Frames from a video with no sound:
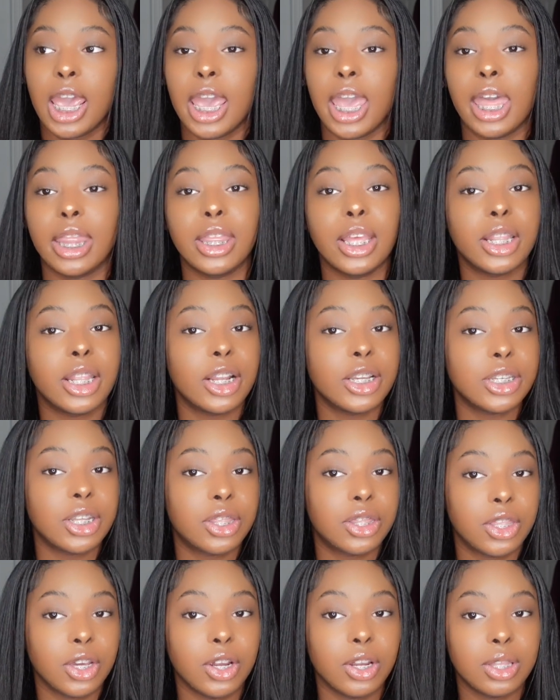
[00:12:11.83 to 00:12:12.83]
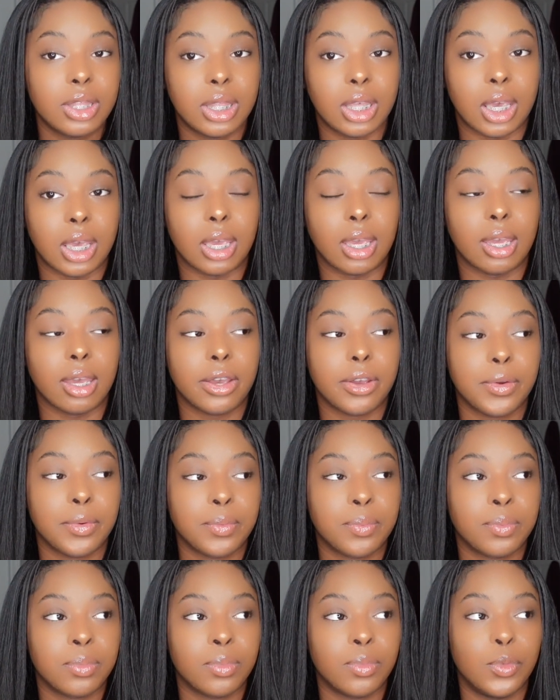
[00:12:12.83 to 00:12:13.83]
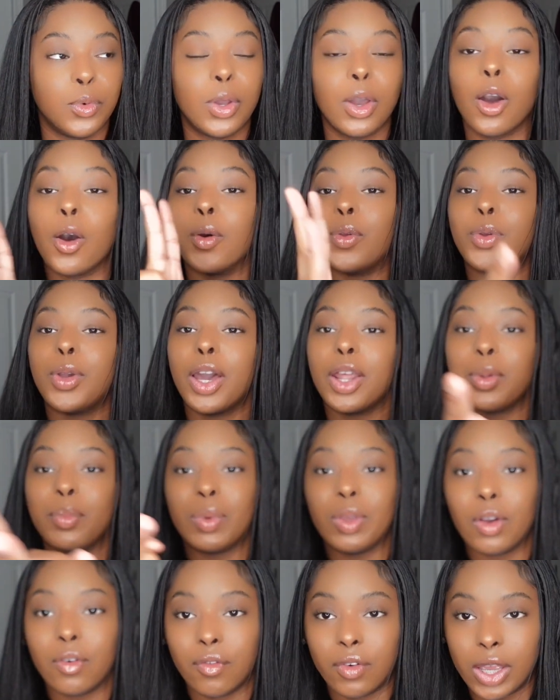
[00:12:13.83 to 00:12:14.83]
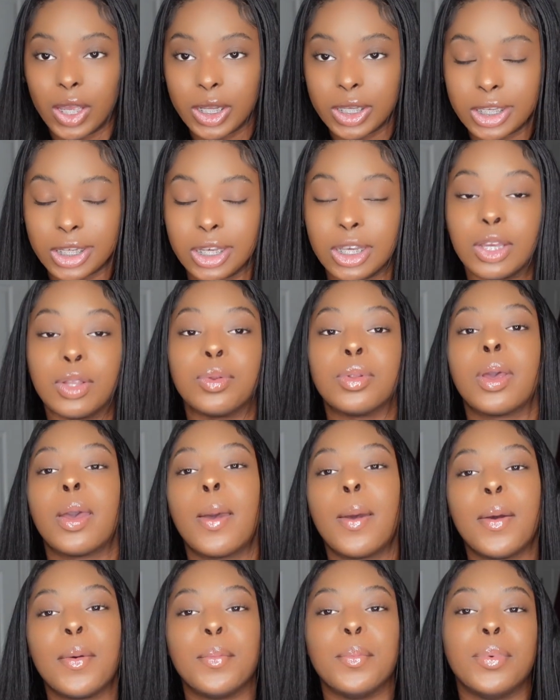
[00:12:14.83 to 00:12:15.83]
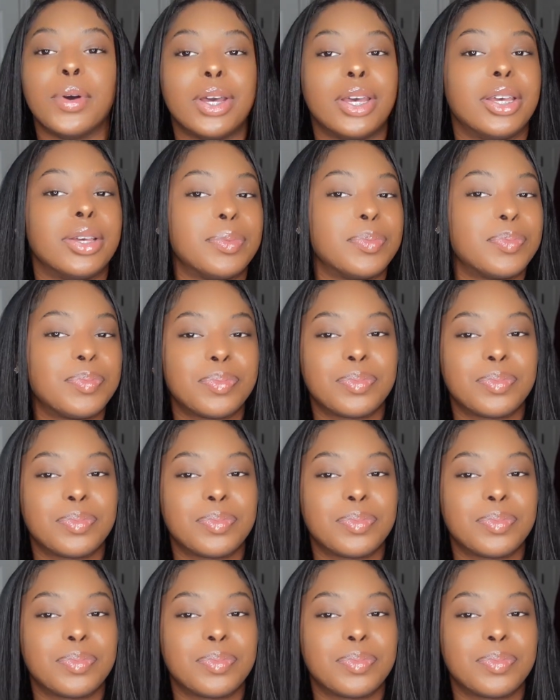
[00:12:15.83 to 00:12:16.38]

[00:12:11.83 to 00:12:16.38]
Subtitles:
And then there's a third thing. You gotta be over 18, but